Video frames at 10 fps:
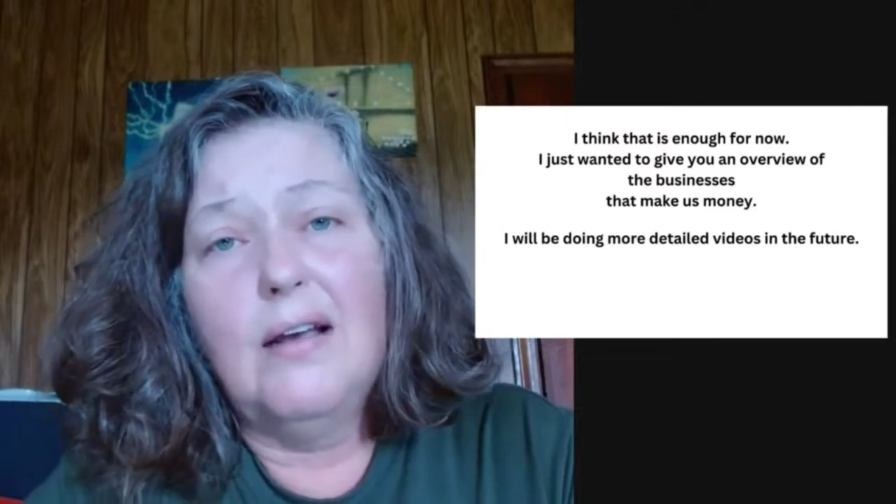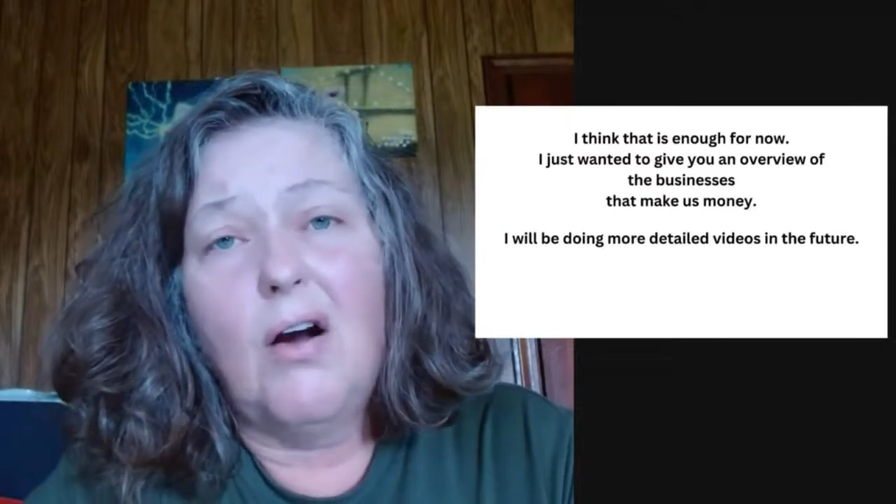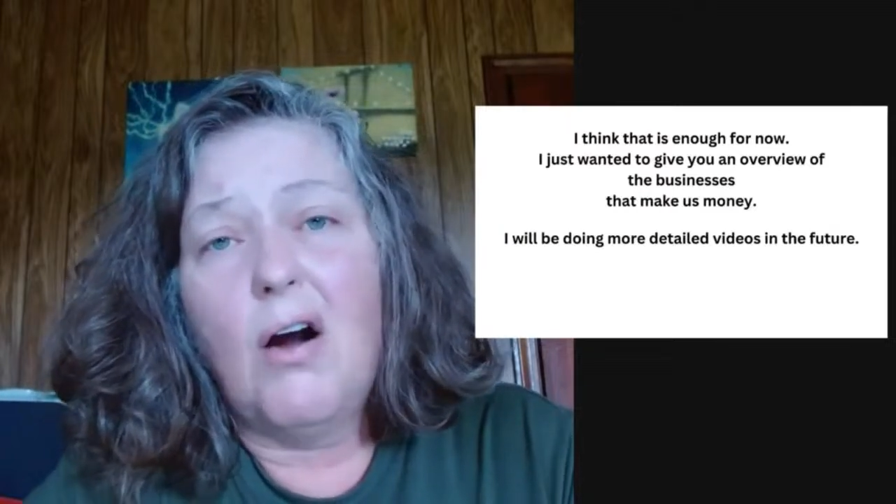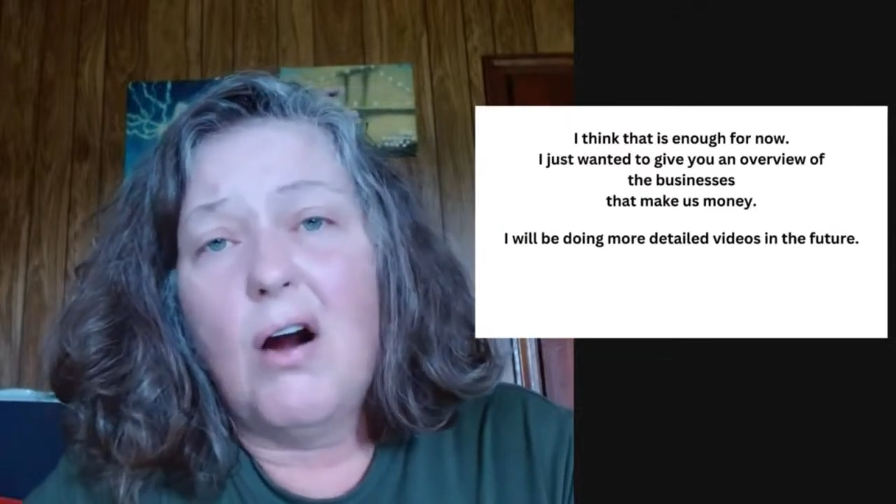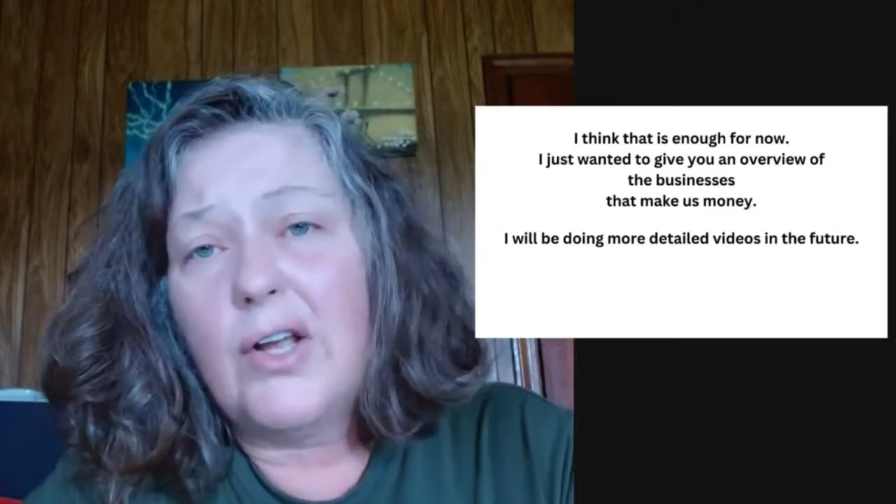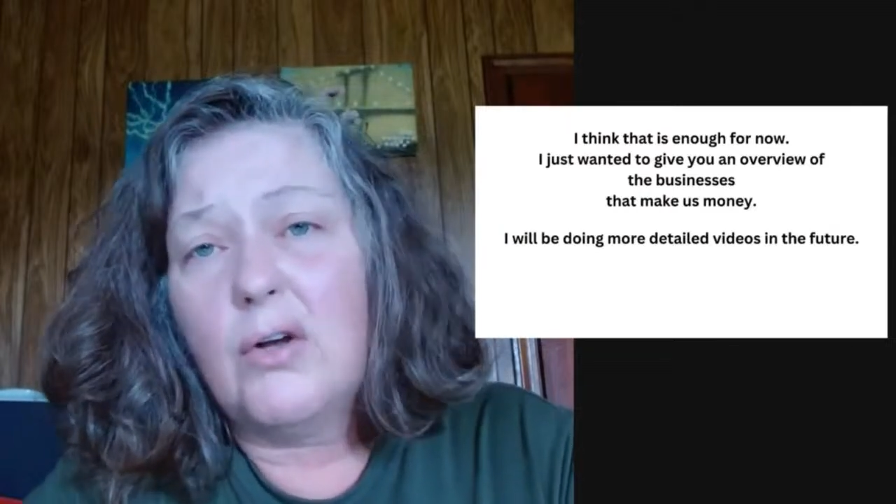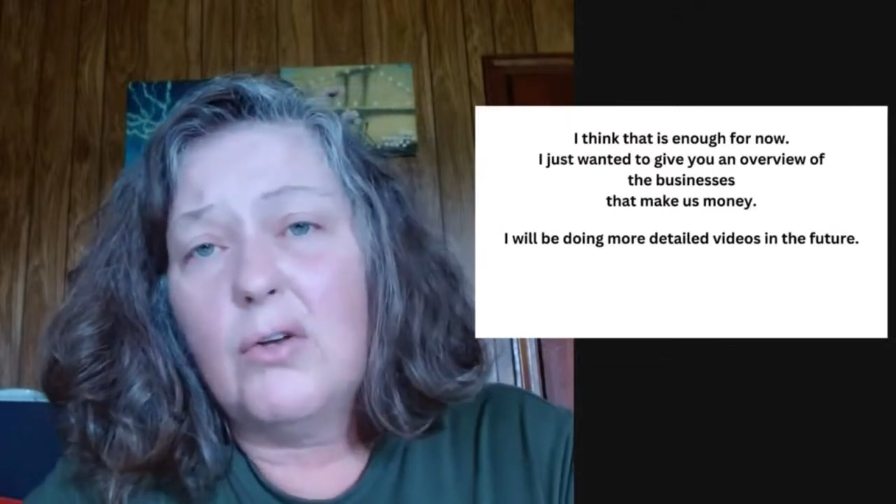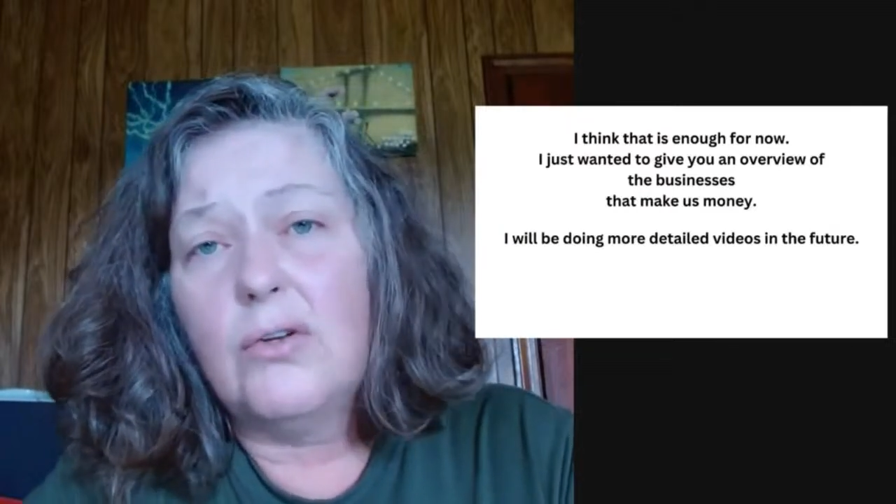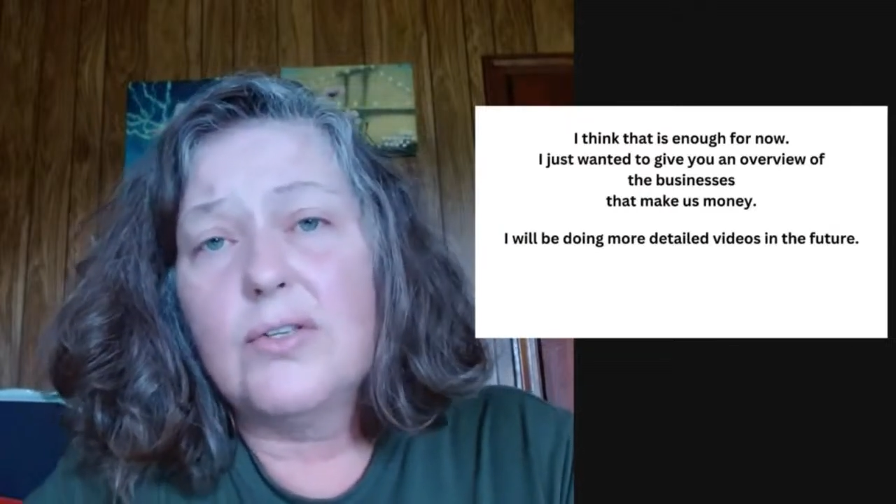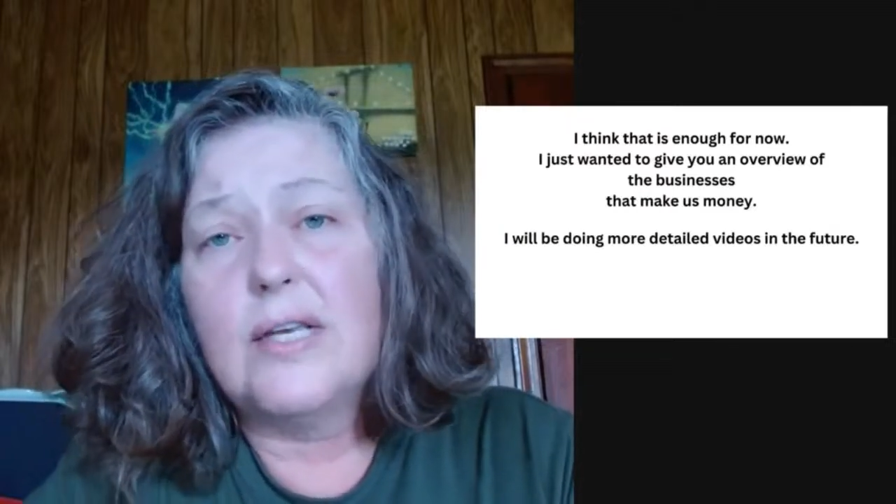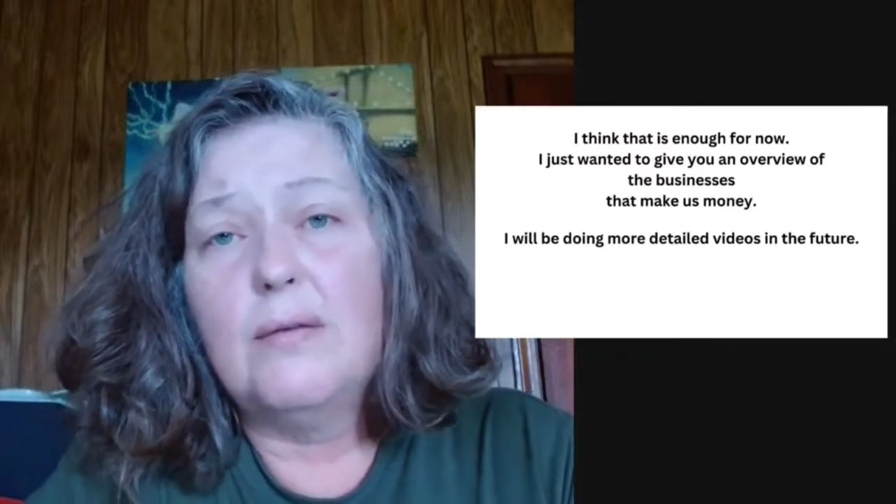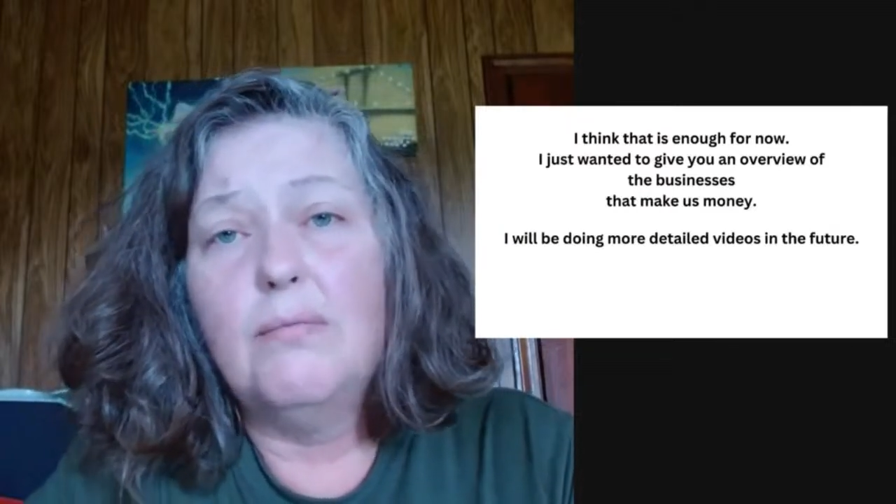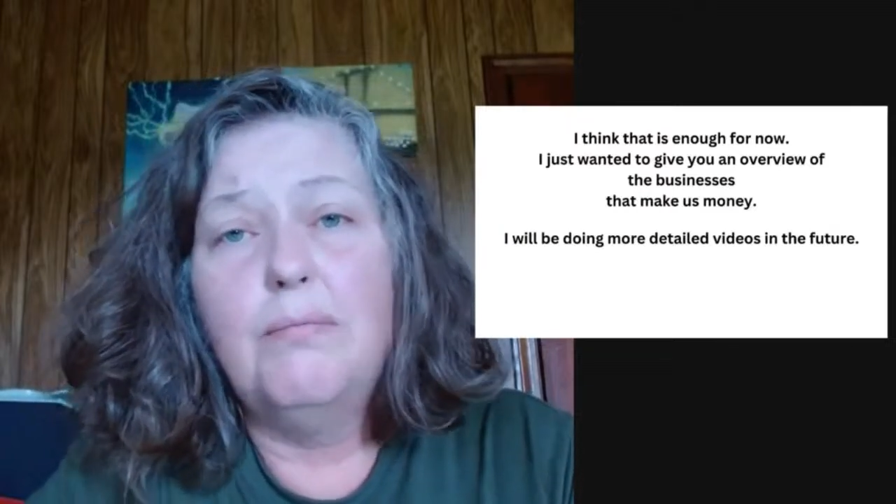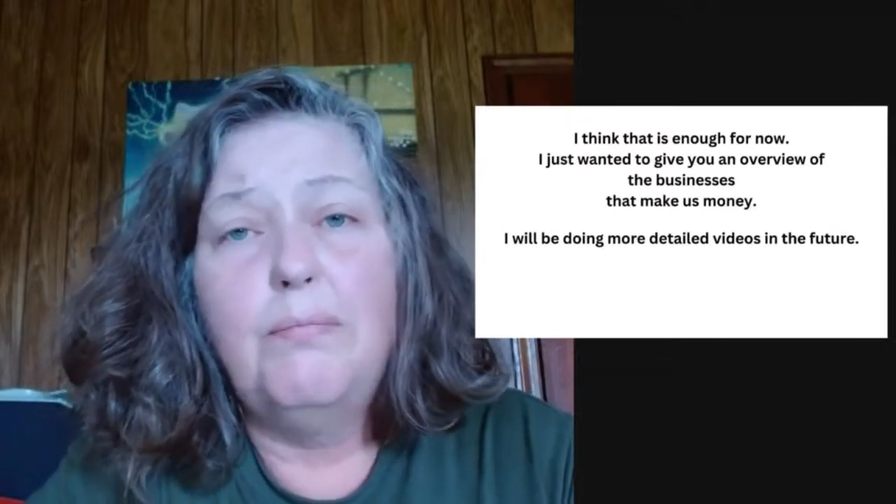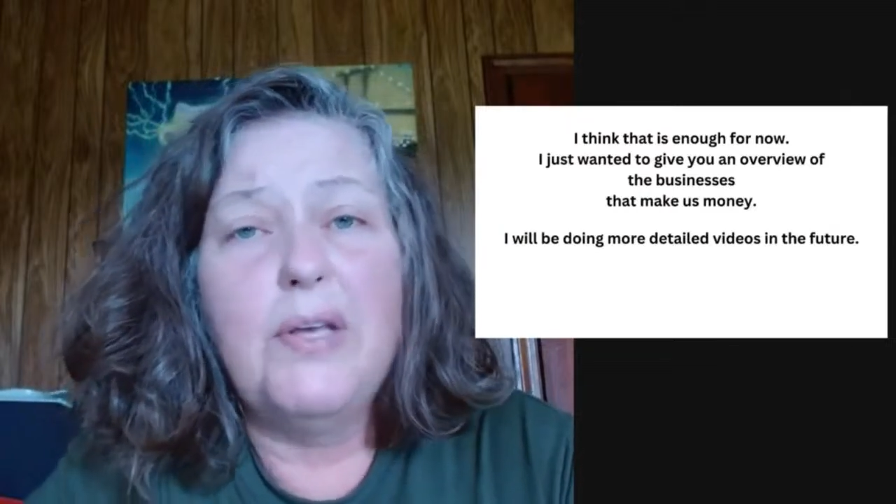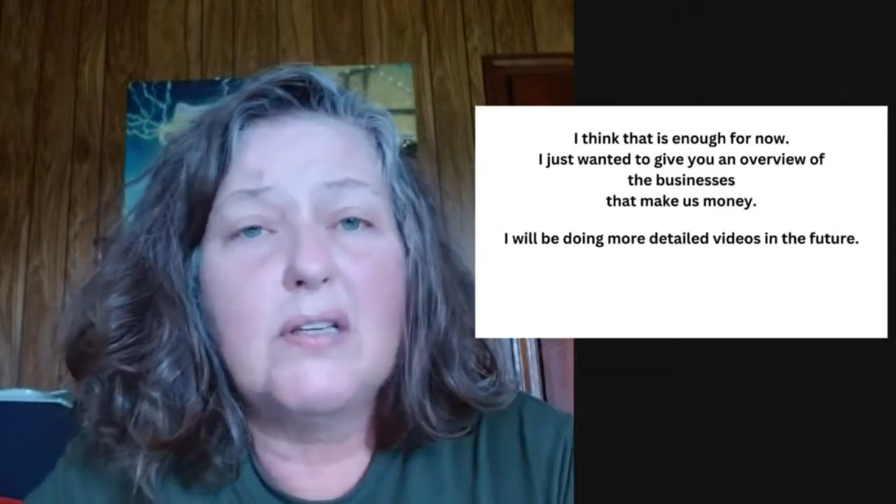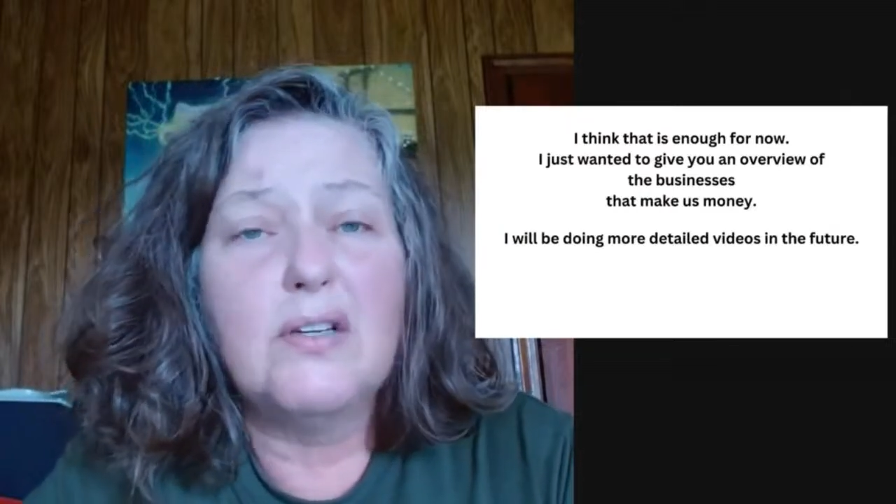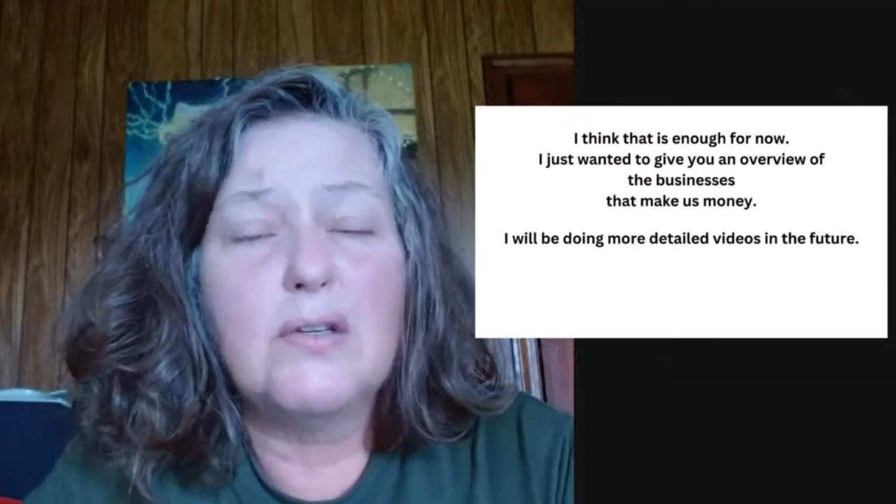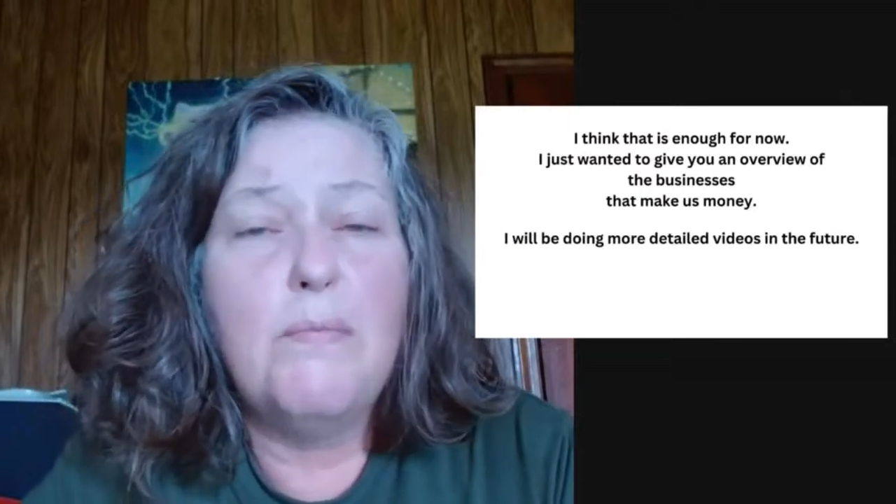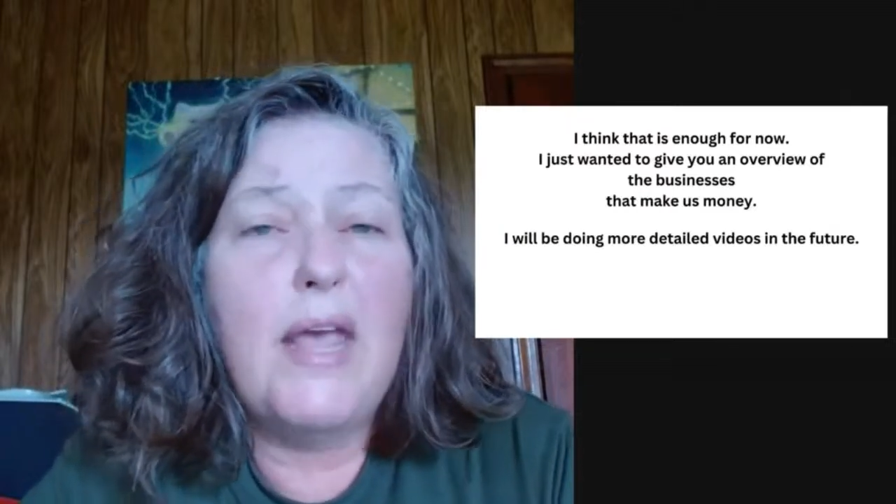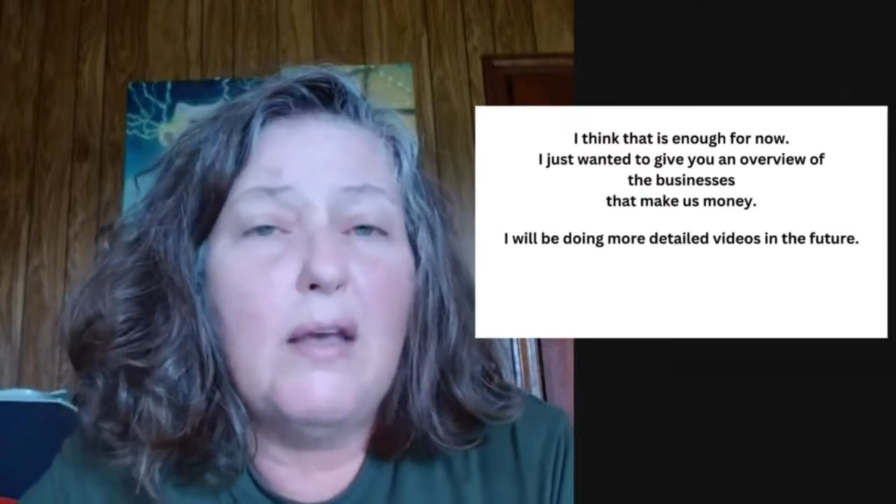articles and business make